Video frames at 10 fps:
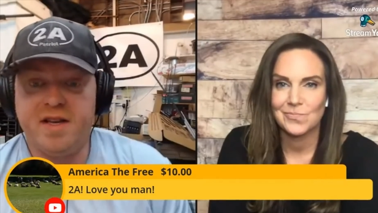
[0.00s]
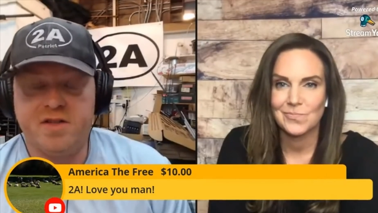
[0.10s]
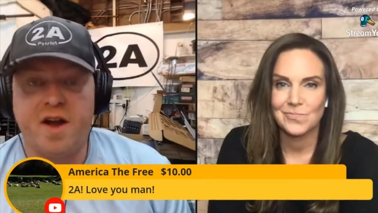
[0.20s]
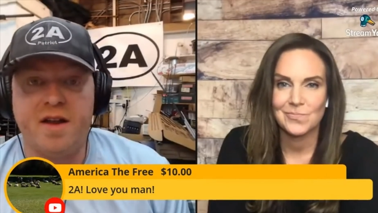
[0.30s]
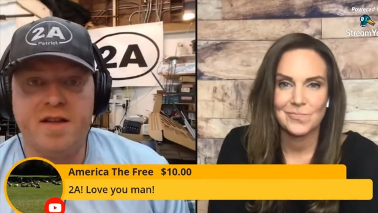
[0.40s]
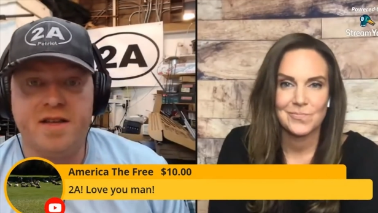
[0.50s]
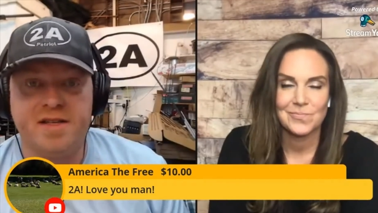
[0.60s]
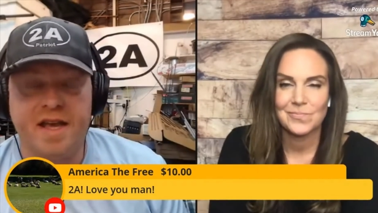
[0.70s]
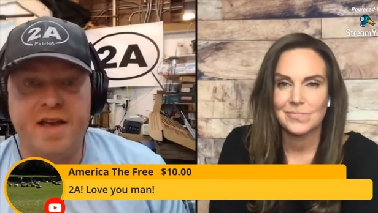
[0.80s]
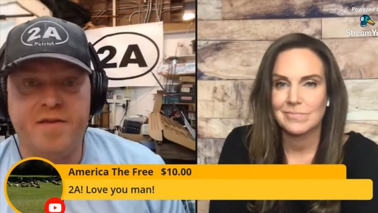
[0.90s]
Speaker 1: just trying to
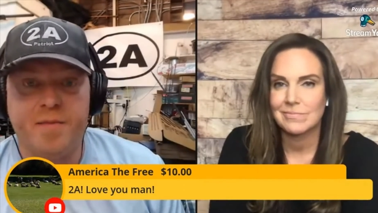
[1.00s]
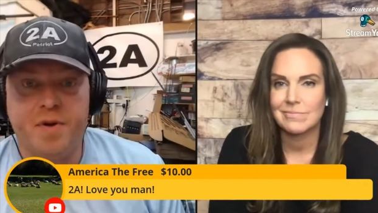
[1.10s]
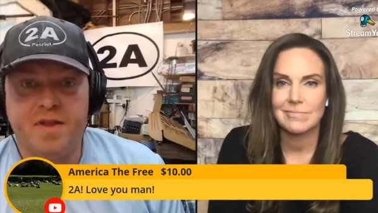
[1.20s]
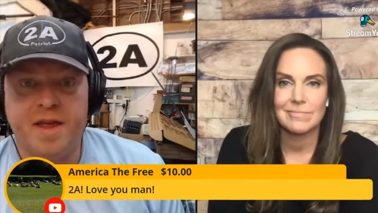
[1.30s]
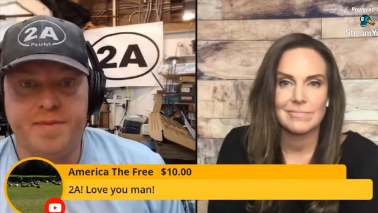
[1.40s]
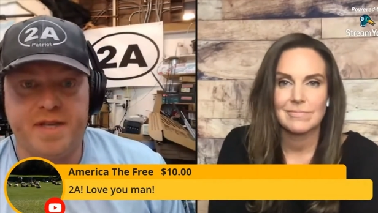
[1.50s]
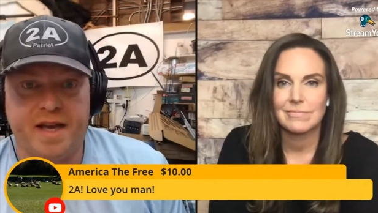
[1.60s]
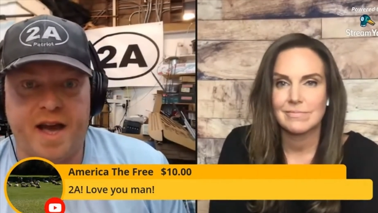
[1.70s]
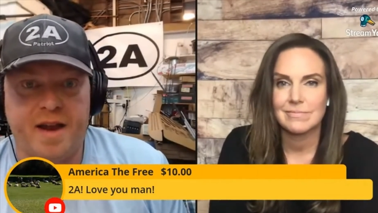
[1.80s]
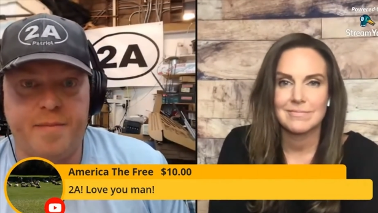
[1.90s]
deceive and put
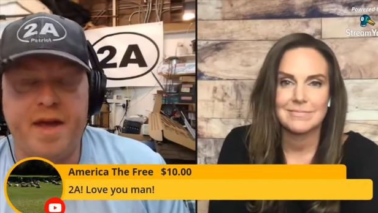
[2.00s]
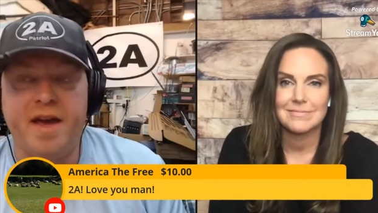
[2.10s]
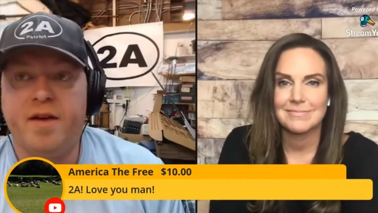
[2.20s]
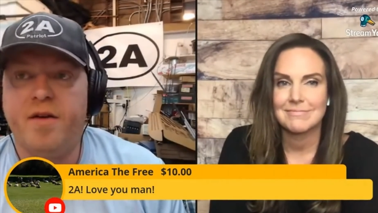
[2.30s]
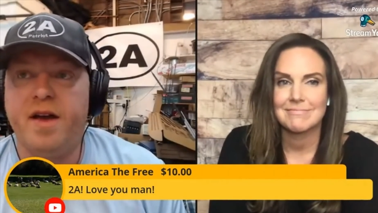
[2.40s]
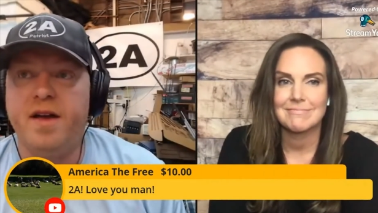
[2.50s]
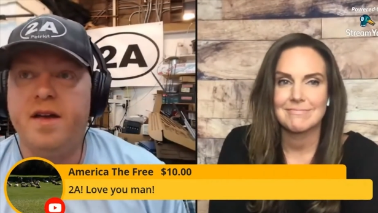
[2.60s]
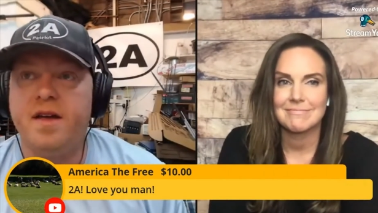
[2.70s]
lipstick on a pig, right?